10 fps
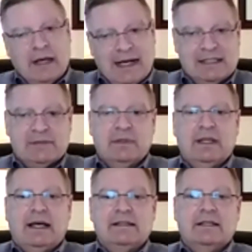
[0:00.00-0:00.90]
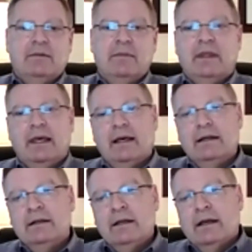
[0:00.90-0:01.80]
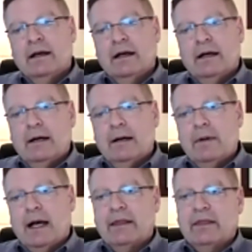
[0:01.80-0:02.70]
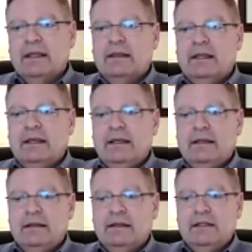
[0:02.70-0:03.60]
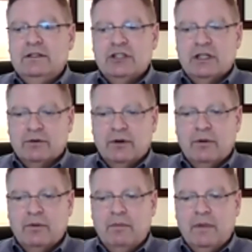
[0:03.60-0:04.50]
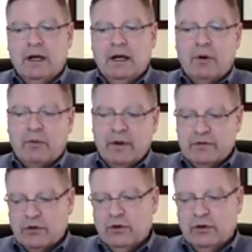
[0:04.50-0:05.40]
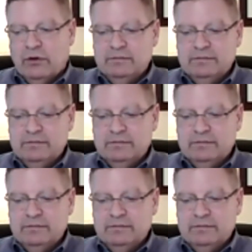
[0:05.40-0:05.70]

hospitalize them, then I think the general what we've told